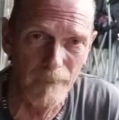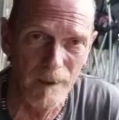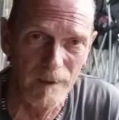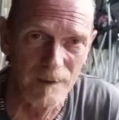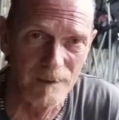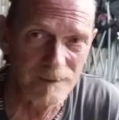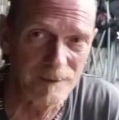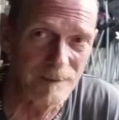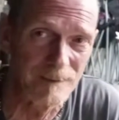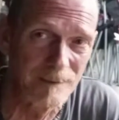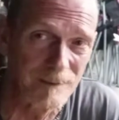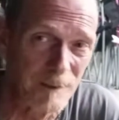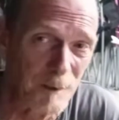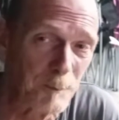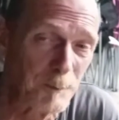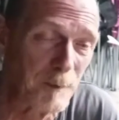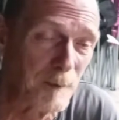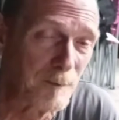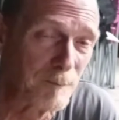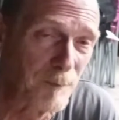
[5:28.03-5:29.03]
And it's the
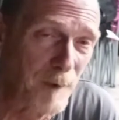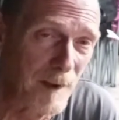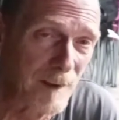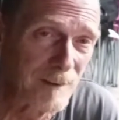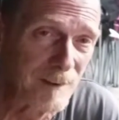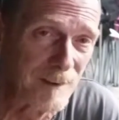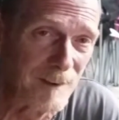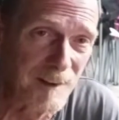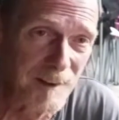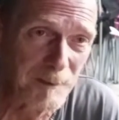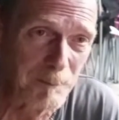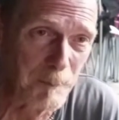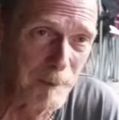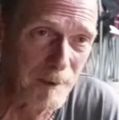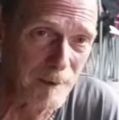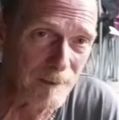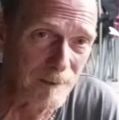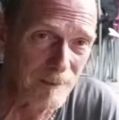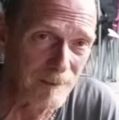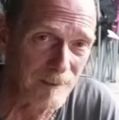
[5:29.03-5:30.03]
stuff that fascinates
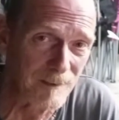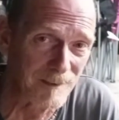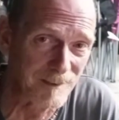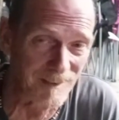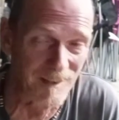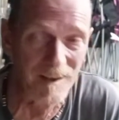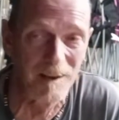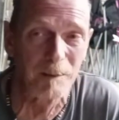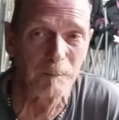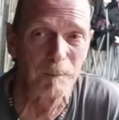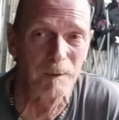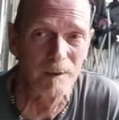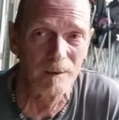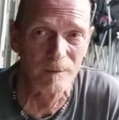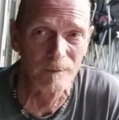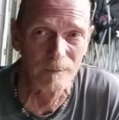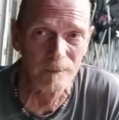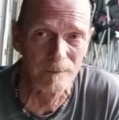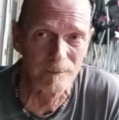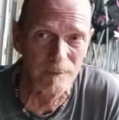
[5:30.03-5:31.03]
me or is like me
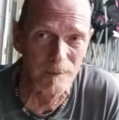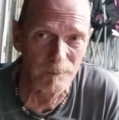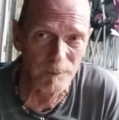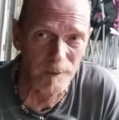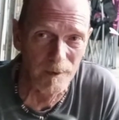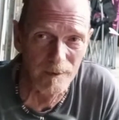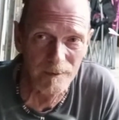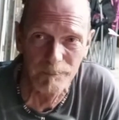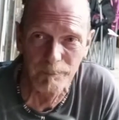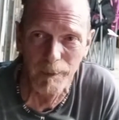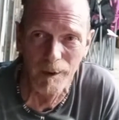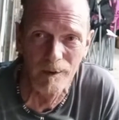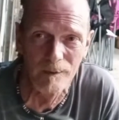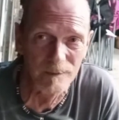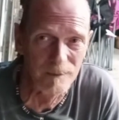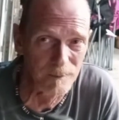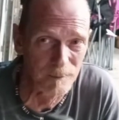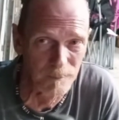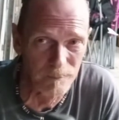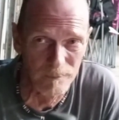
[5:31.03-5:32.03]
or the stuff that I aspire
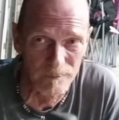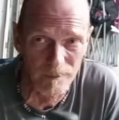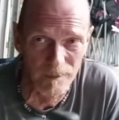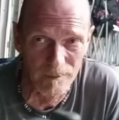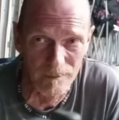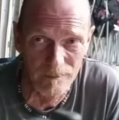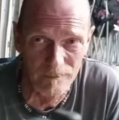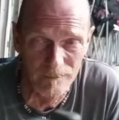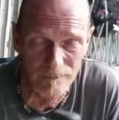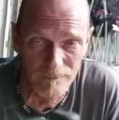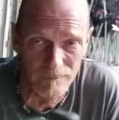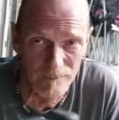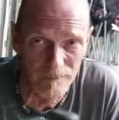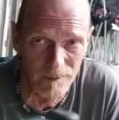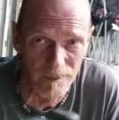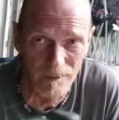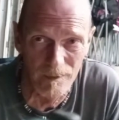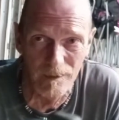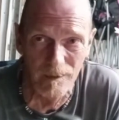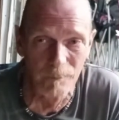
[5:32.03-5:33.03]
to, you know.
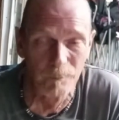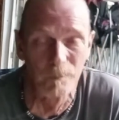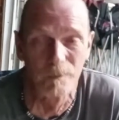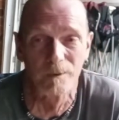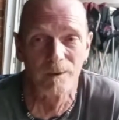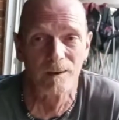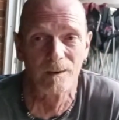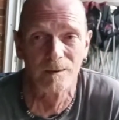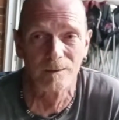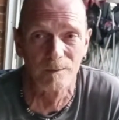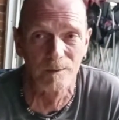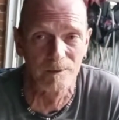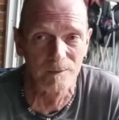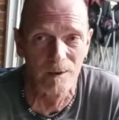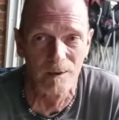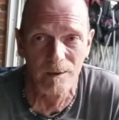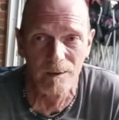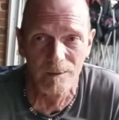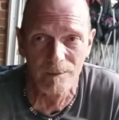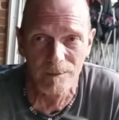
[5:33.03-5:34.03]
God, I want to get into
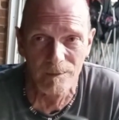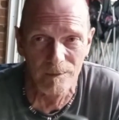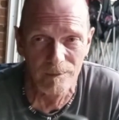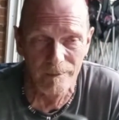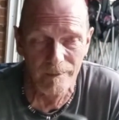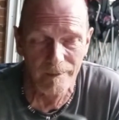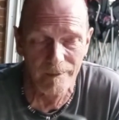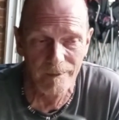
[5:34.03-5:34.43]
exotics.